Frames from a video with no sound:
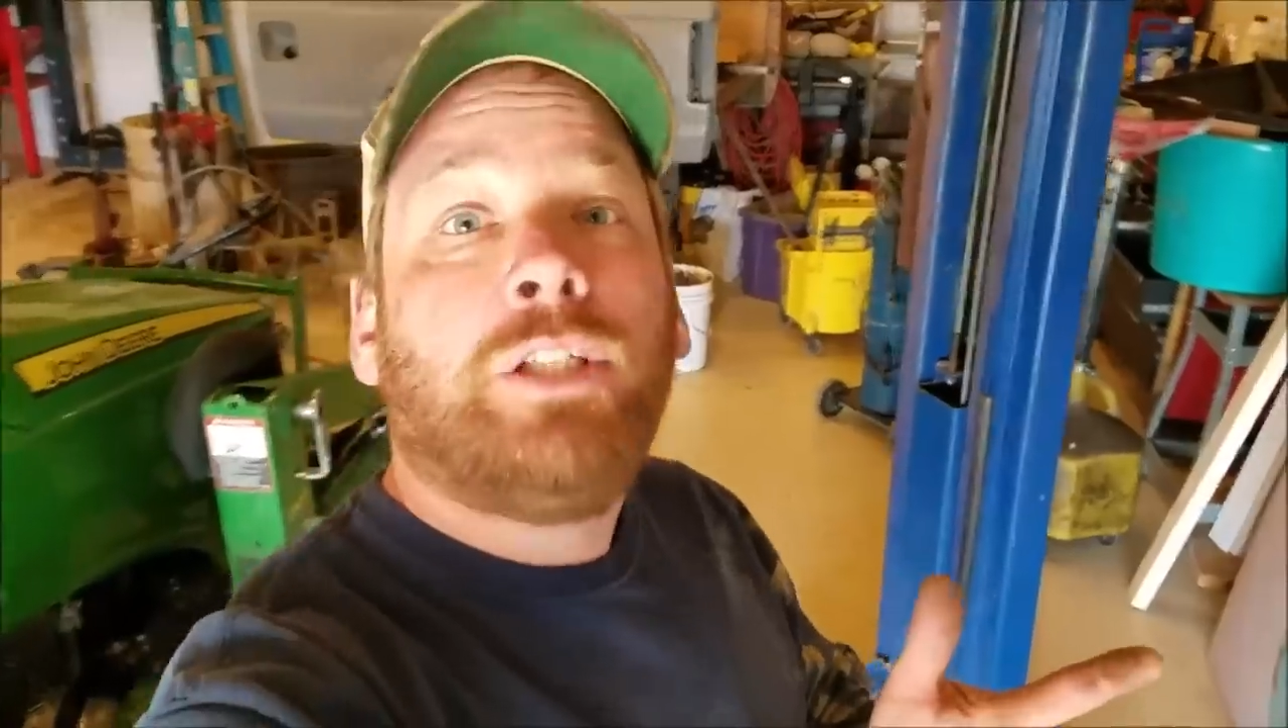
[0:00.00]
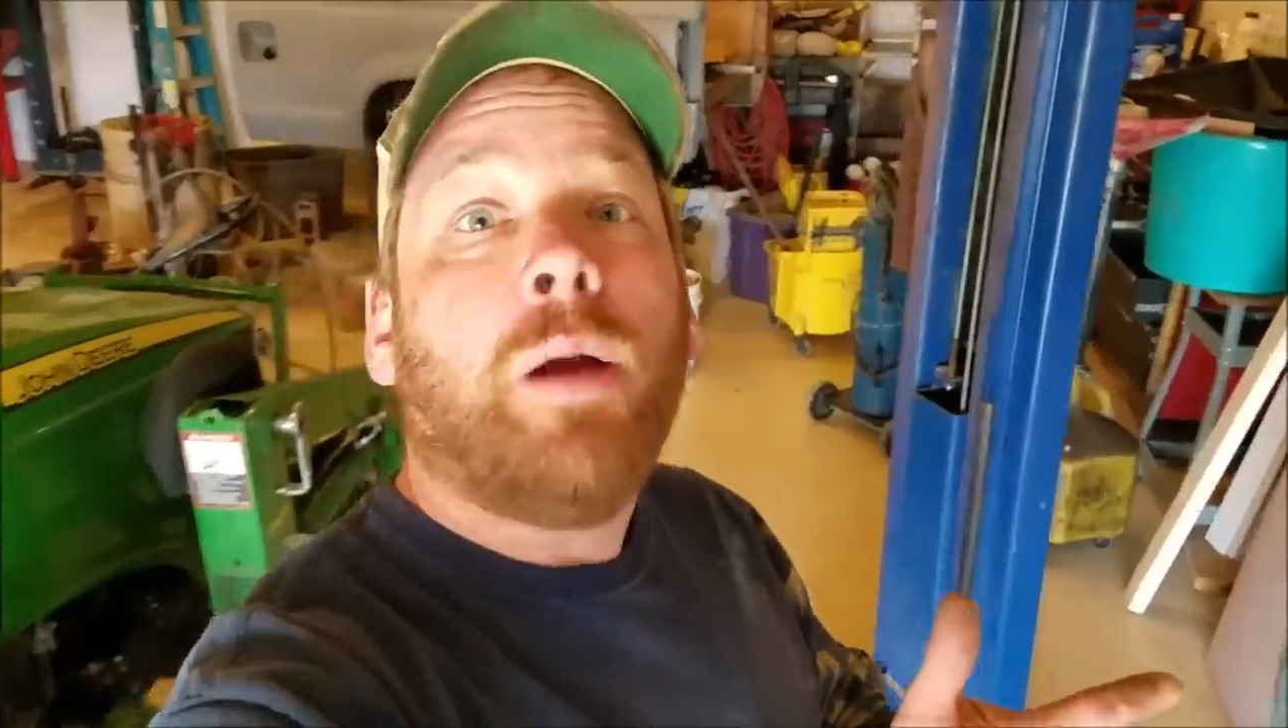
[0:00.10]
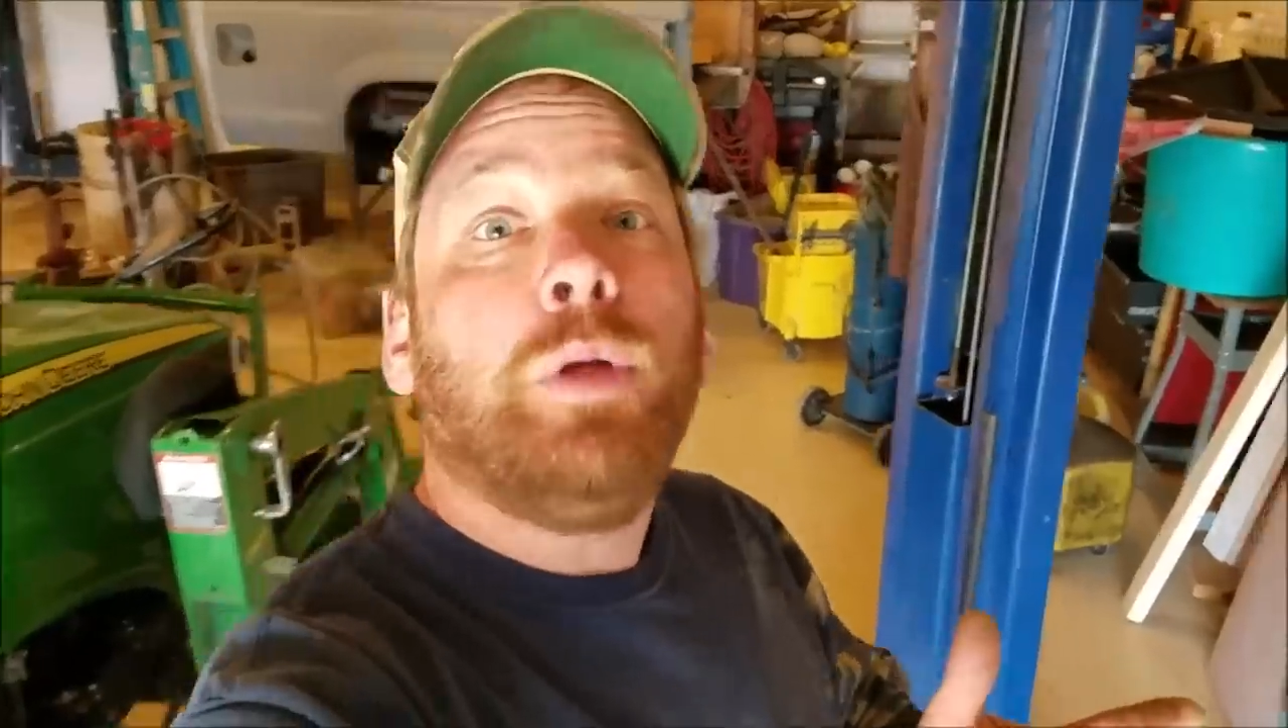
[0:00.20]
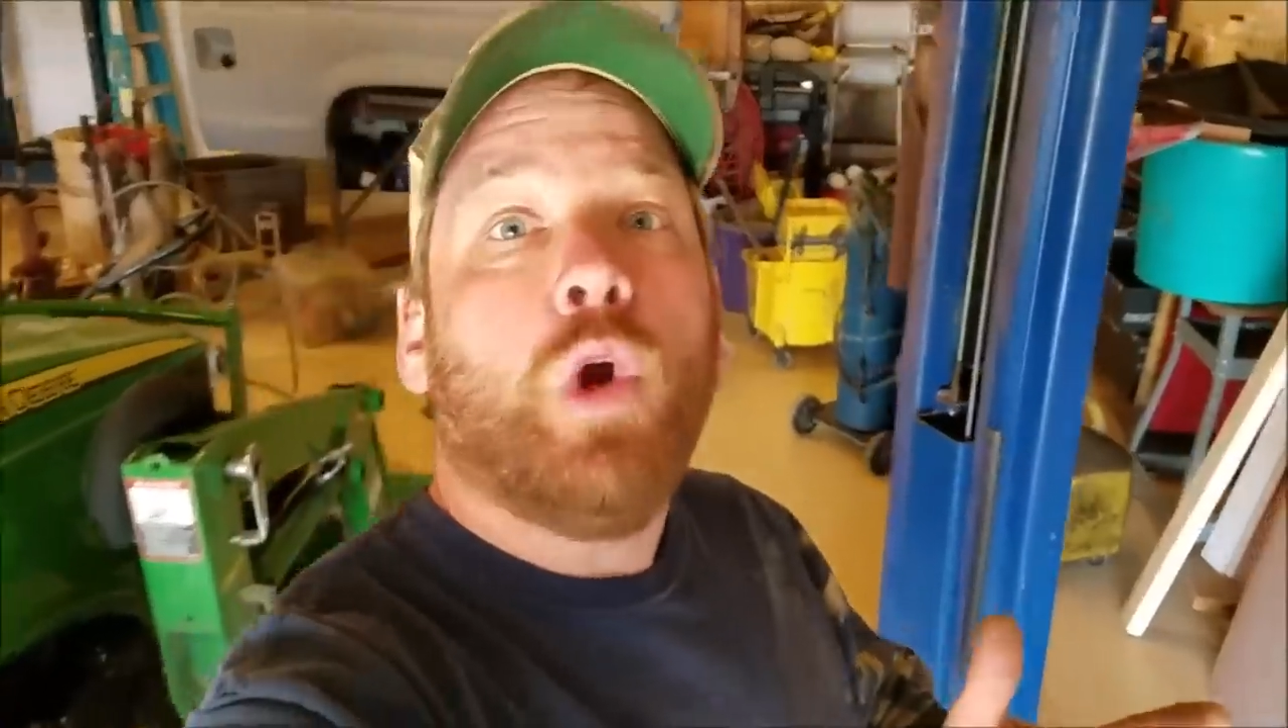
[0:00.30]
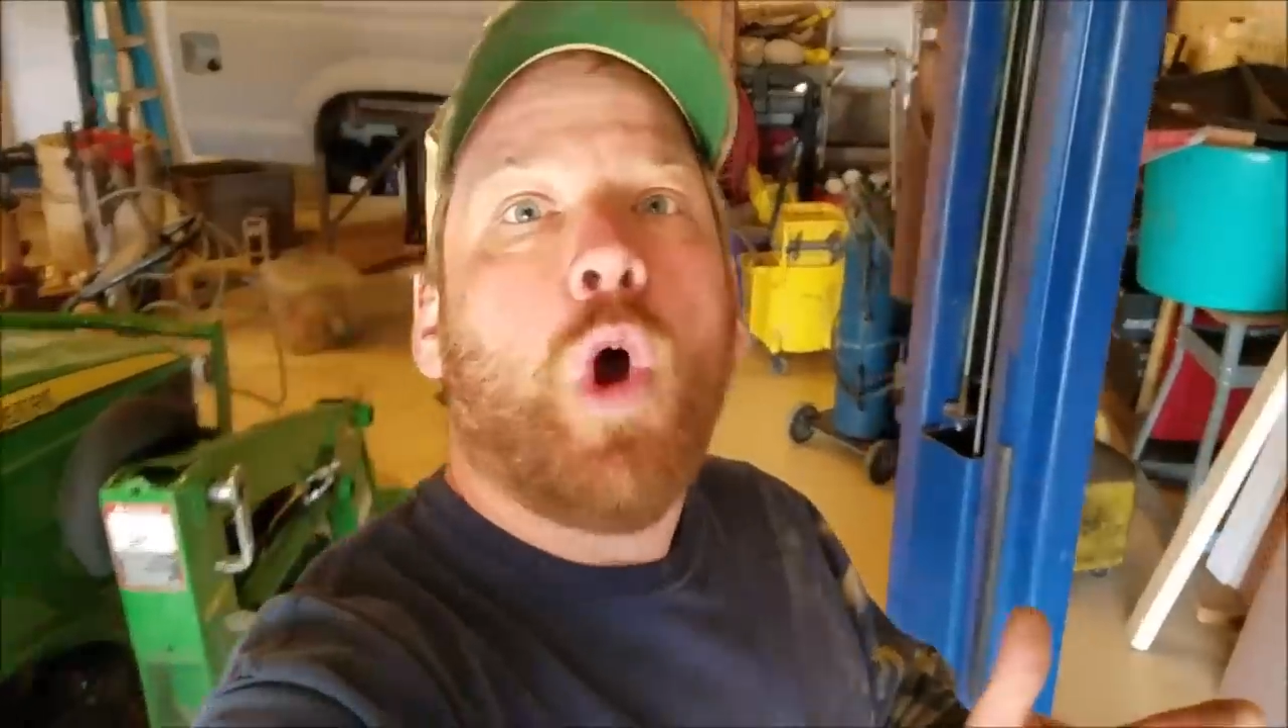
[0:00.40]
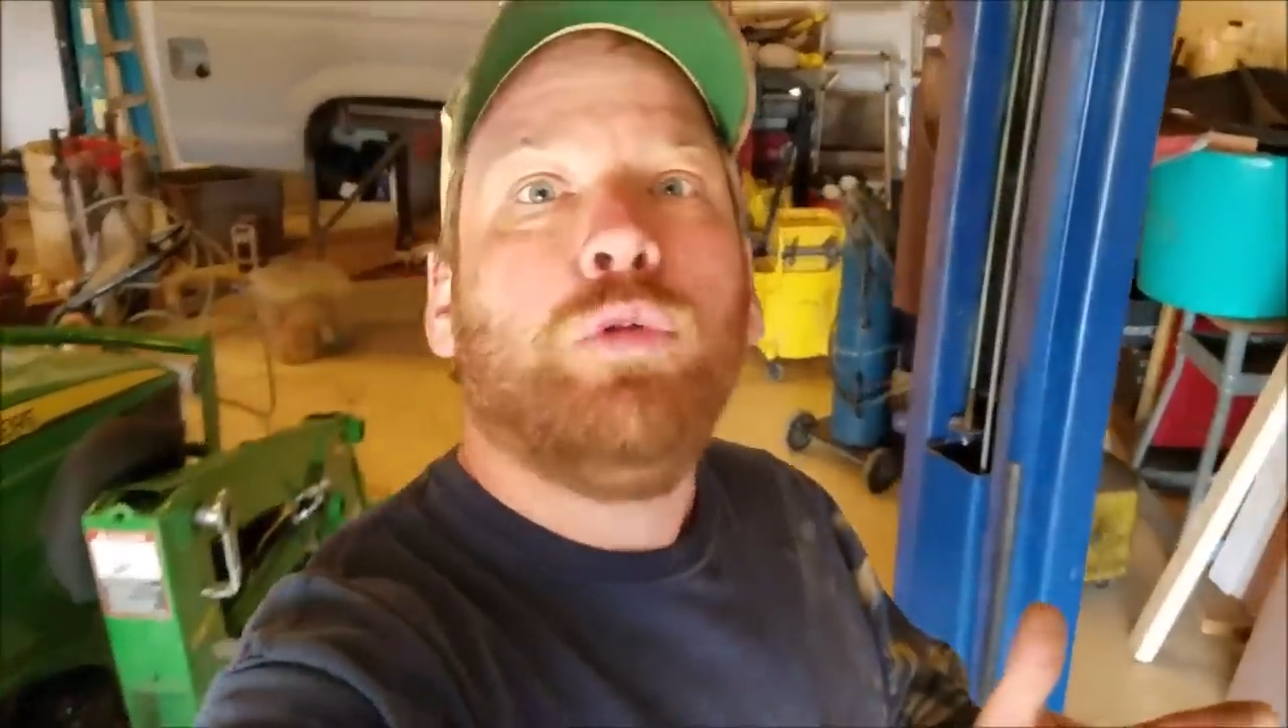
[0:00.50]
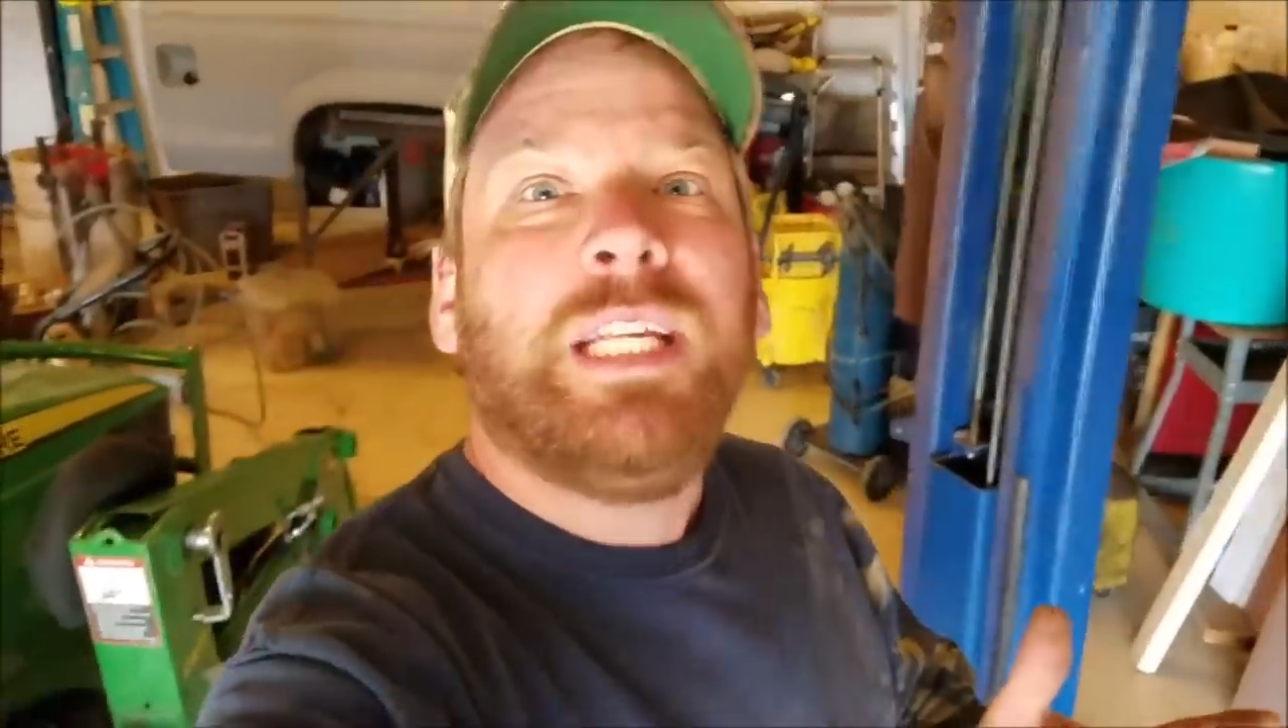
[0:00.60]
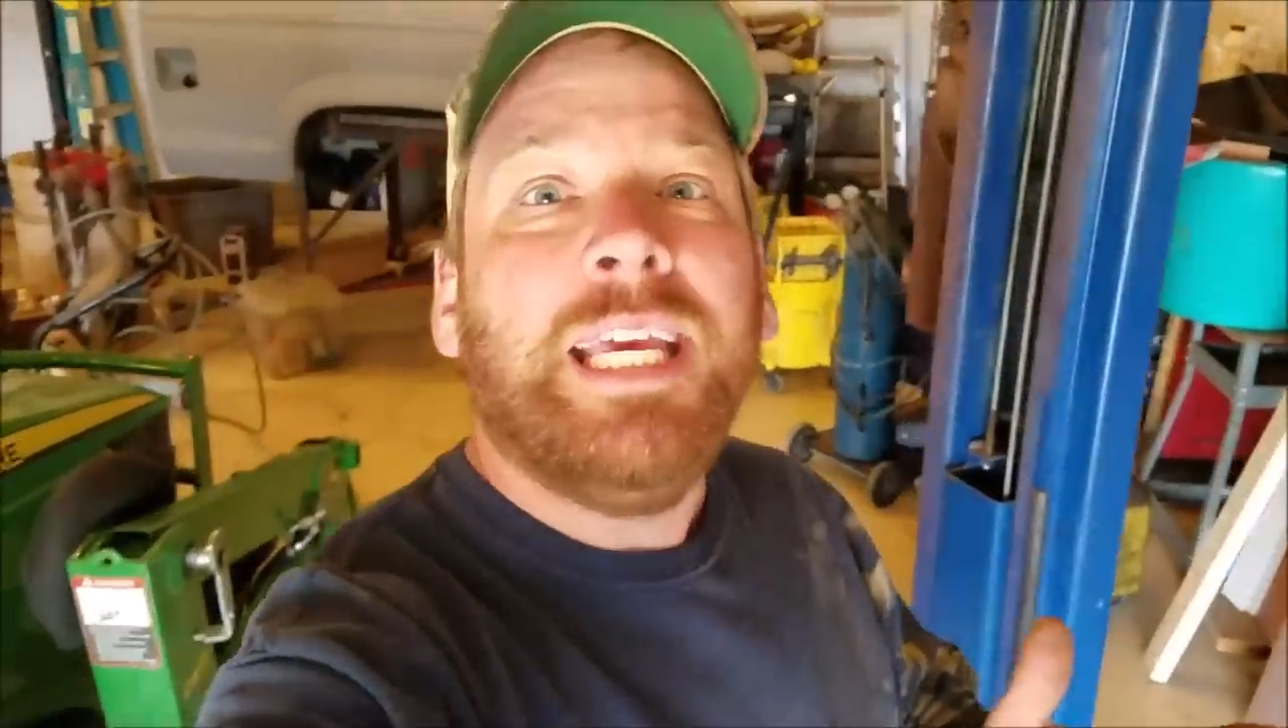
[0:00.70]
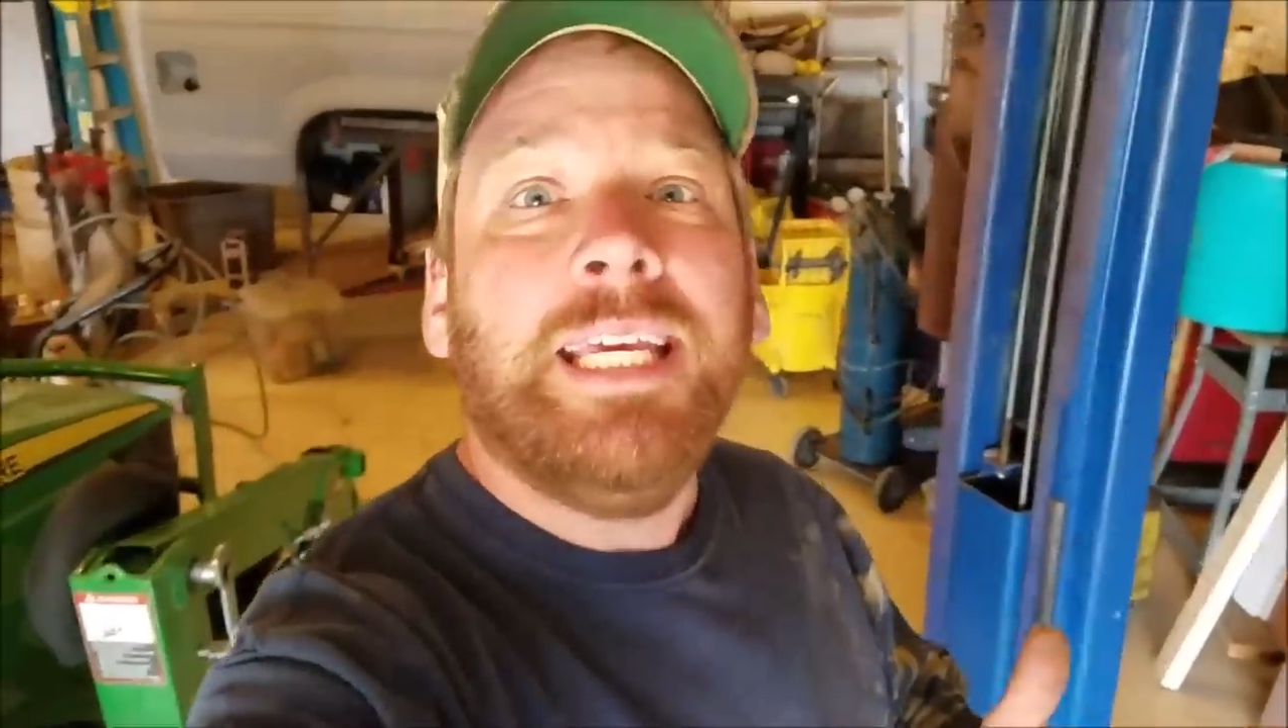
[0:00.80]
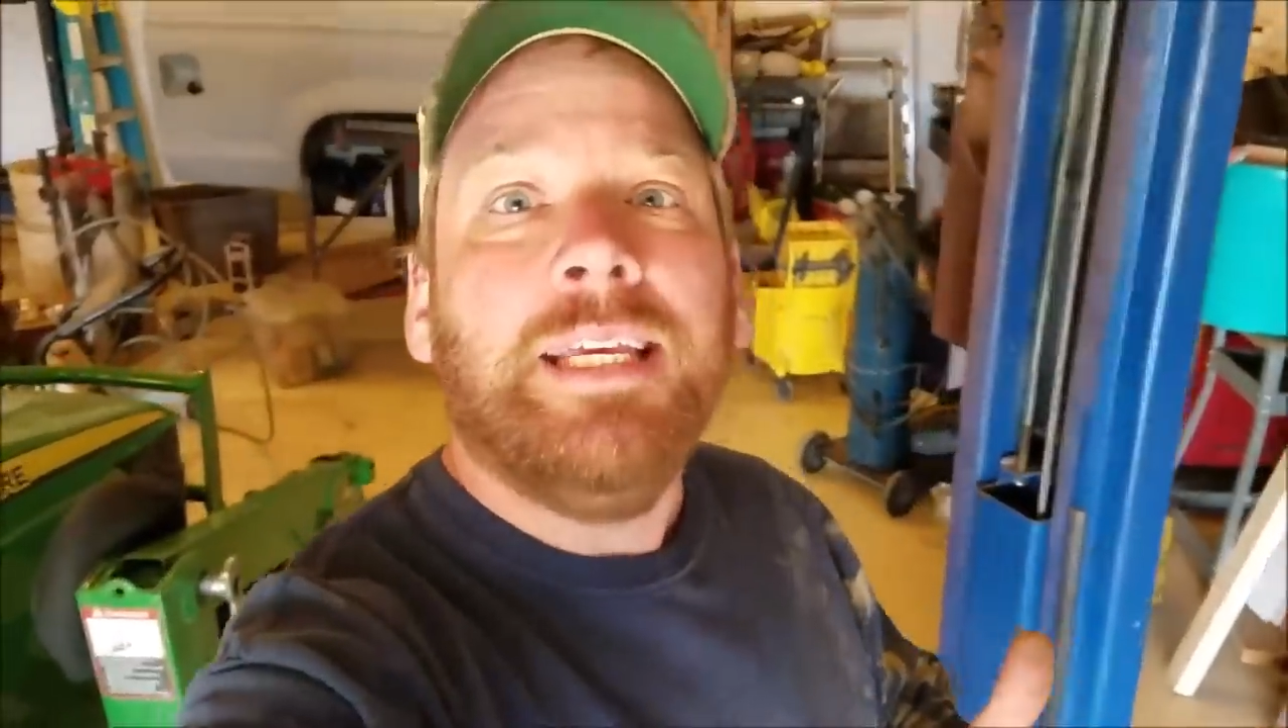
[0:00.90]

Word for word: WOT,